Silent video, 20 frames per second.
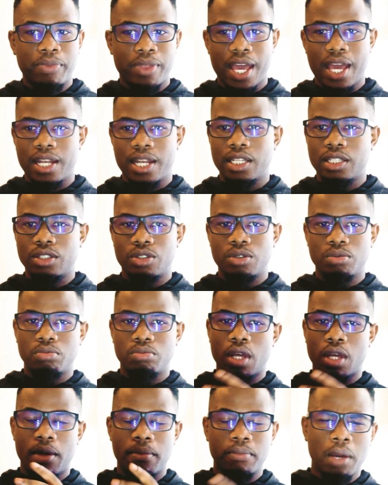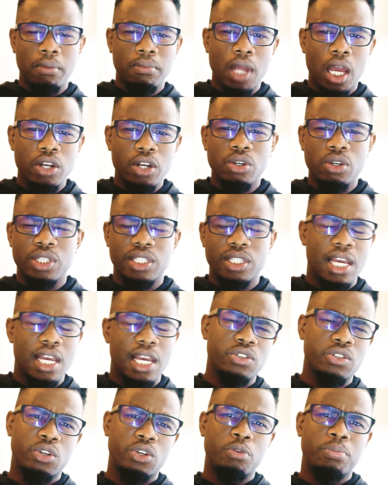that into I know there's
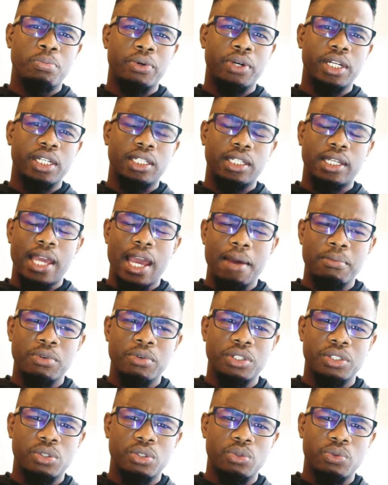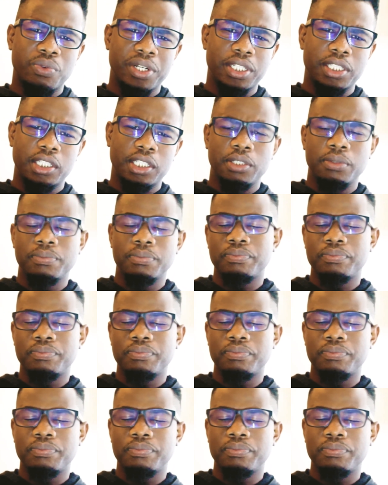Android operated cameras already,